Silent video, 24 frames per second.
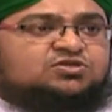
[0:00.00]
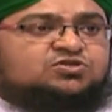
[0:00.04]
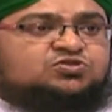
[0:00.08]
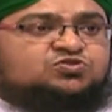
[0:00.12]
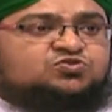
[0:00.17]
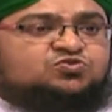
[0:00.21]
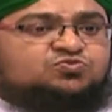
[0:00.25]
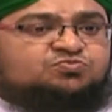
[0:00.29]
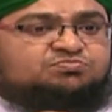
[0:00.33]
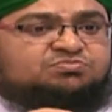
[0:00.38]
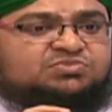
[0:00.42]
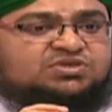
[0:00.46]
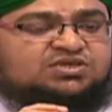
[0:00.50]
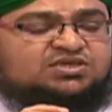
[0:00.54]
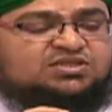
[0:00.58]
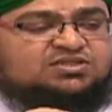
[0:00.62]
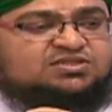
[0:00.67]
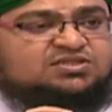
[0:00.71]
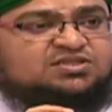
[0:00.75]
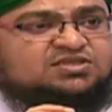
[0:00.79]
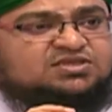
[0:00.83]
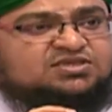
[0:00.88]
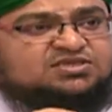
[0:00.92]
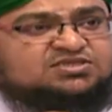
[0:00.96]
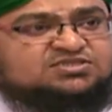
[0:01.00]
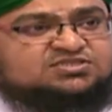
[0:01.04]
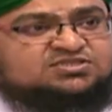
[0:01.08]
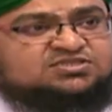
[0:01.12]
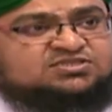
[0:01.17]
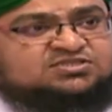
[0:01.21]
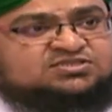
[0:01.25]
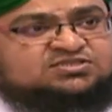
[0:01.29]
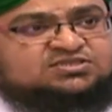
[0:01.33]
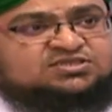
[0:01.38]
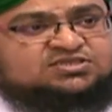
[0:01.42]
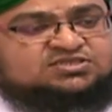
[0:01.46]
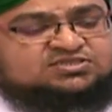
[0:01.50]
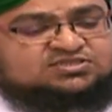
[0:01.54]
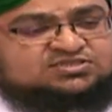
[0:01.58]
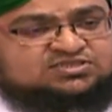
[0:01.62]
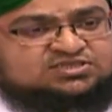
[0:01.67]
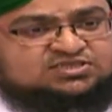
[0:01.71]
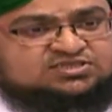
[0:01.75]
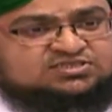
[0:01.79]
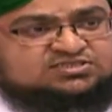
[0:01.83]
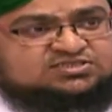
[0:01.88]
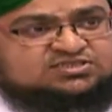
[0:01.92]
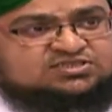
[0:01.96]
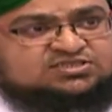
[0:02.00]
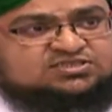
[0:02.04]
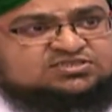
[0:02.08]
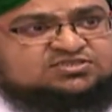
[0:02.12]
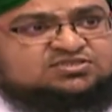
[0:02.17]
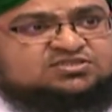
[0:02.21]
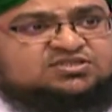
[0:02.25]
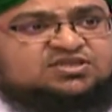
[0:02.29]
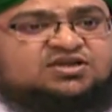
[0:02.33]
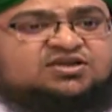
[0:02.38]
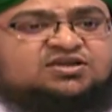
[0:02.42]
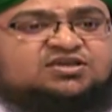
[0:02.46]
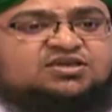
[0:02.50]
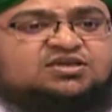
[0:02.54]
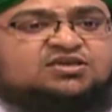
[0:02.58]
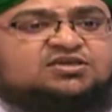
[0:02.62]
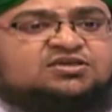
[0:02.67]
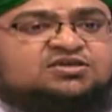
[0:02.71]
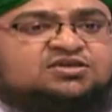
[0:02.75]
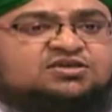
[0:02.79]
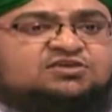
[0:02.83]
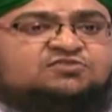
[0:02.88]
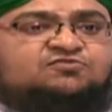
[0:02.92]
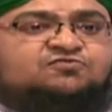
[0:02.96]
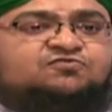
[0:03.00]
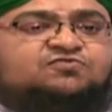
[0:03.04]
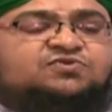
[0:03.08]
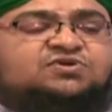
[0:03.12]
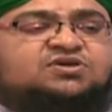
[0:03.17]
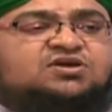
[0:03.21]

So main thing is this, that if we